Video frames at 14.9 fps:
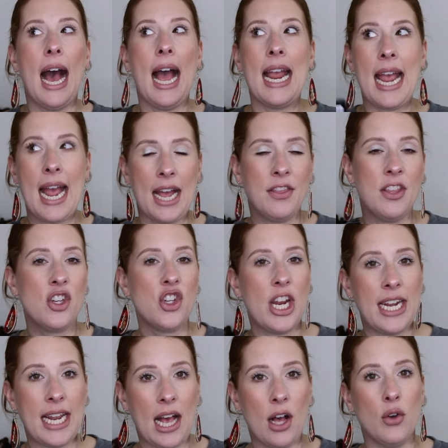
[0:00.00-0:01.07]
I had the
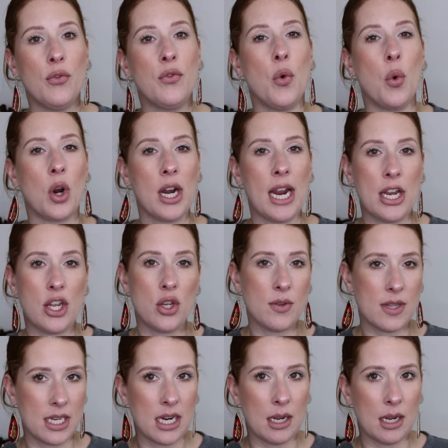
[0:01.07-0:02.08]
shade L4 and used